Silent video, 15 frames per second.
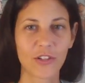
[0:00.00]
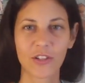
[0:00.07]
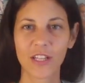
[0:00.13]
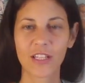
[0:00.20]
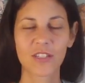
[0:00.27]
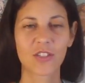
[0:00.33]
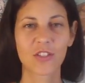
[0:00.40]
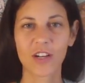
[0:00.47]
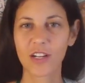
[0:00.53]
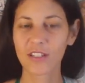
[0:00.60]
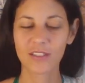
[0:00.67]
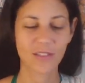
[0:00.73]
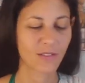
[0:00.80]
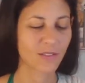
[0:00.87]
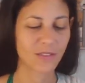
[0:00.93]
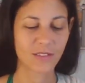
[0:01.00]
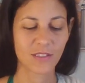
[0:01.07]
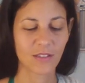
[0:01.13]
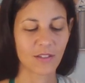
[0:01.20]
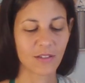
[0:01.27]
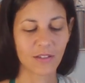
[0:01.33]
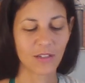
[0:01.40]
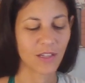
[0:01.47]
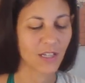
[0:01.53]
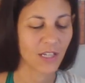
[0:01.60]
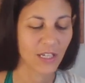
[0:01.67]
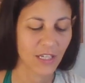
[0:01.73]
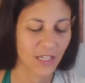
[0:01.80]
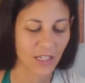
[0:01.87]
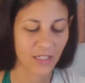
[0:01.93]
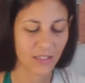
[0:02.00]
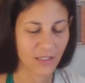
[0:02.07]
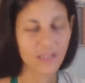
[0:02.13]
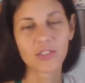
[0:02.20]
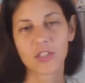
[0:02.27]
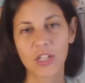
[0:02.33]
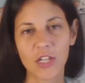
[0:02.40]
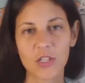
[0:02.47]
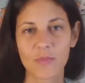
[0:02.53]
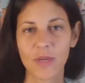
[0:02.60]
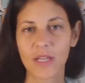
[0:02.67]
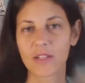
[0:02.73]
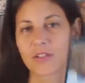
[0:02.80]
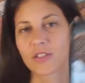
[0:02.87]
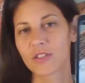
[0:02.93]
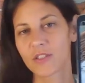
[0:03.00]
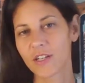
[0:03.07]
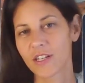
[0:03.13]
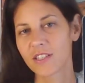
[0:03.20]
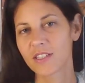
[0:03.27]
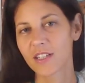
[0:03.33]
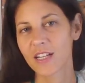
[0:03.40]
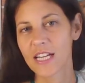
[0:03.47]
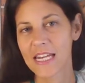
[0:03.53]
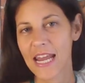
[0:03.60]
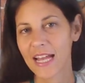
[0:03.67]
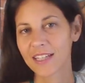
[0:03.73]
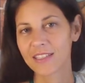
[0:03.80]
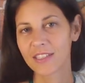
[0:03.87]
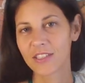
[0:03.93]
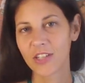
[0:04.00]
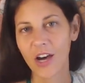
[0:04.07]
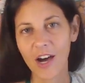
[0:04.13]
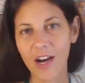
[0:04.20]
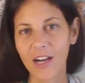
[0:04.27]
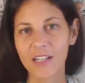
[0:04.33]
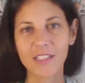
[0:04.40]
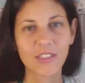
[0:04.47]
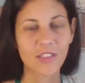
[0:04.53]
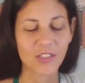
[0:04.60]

You're like starting to, to judgment. You're starting to connect the dots.